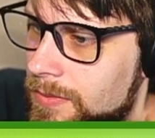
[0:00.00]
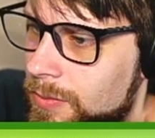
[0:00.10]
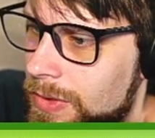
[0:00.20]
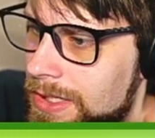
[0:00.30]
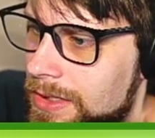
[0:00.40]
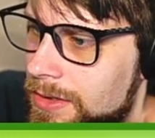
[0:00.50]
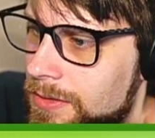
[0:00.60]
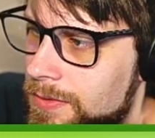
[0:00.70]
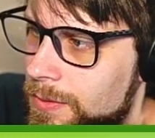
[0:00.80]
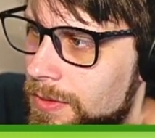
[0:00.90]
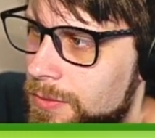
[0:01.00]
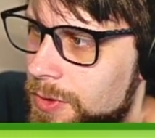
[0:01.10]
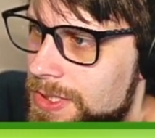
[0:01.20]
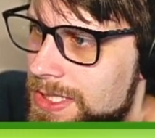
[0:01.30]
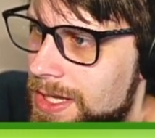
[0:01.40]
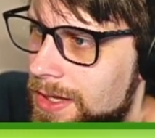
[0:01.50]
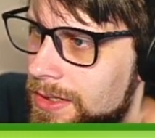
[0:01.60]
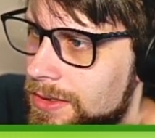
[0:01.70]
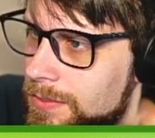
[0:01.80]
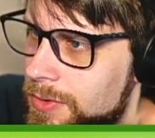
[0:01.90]
We can go for one more
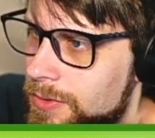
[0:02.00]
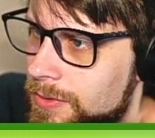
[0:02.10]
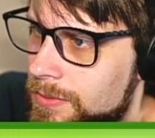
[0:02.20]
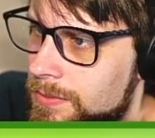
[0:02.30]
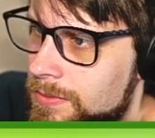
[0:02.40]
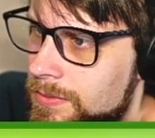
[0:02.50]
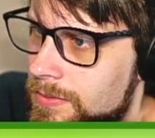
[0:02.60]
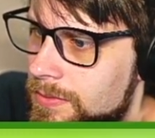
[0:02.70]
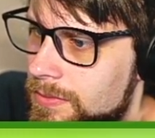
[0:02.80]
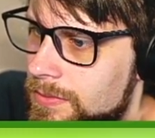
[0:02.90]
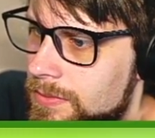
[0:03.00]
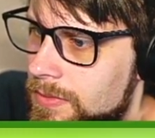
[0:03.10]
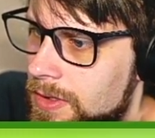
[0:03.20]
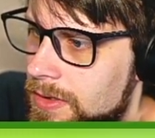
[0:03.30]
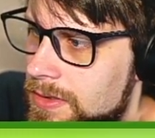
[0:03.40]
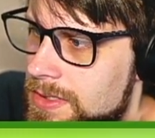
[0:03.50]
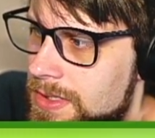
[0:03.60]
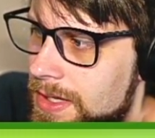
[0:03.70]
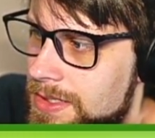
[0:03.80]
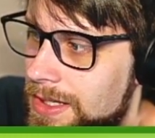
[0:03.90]
Sonic Boom.
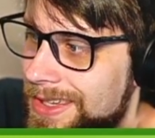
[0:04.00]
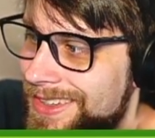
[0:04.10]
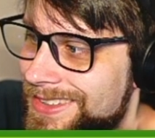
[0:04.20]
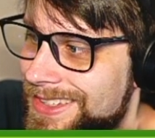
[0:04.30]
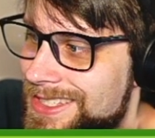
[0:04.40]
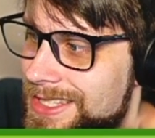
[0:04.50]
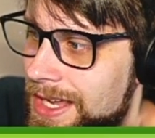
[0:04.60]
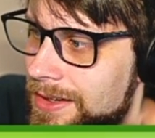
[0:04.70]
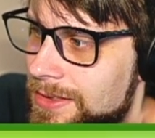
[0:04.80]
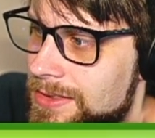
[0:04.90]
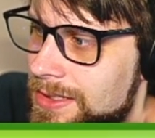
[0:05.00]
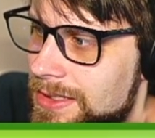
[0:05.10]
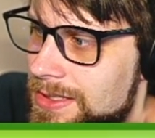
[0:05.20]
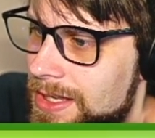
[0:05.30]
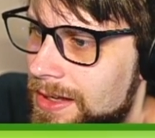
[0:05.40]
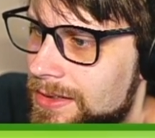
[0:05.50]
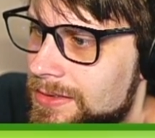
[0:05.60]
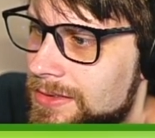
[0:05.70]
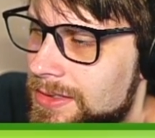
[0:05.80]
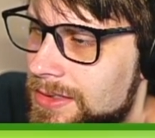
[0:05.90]
Slash again, get staticked.
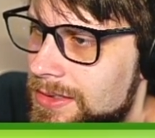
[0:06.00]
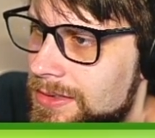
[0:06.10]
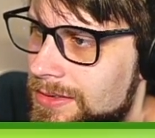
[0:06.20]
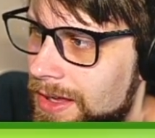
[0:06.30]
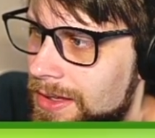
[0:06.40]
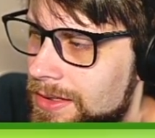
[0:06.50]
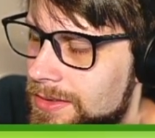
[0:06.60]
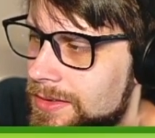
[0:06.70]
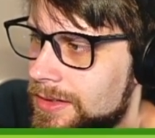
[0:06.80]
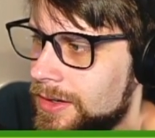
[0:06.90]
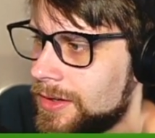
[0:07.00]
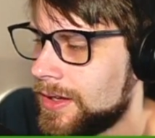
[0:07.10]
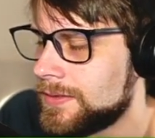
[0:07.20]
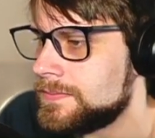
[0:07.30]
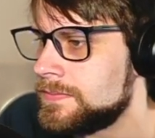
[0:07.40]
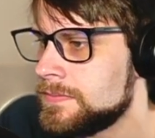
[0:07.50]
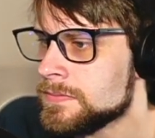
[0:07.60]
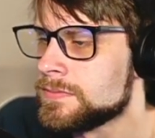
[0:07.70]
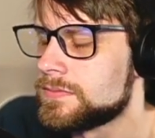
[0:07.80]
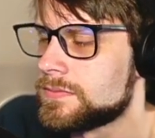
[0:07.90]
Dang it. Okay.
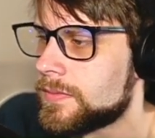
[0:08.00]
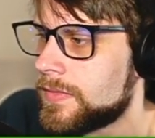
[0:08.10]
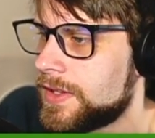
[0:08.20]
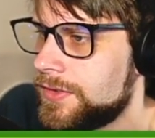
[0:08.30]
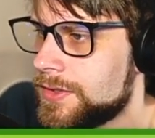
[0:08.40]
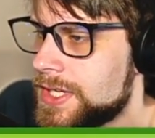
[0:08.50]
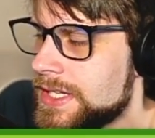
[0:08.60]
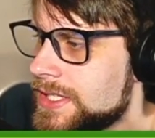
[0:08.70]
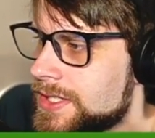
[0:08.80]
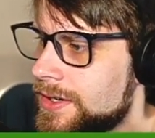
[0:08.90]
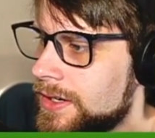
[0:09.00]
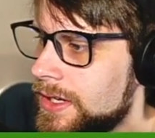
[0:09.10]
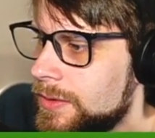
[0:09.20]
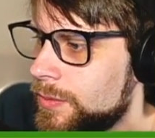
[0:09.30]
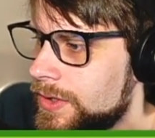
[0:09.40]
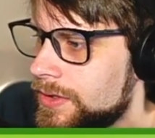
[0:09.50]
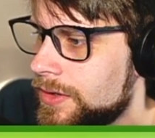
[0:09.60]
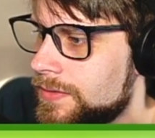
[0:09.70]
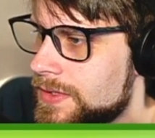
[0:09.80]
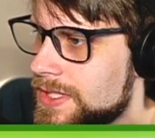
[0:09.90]
So chances are it will
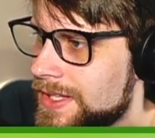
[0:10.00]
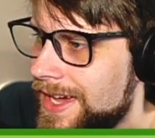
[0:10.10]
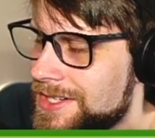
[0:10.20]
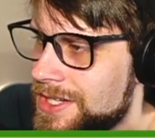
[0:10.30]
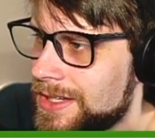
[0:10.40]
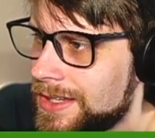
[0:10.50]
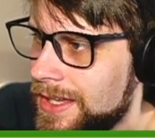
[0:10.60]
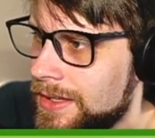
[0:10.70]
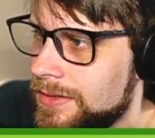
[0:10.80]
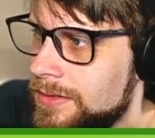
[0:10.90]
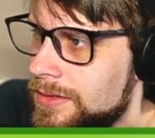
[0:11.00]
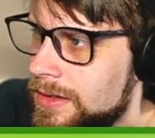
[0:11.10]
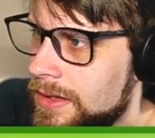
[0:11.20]
go for Slash again,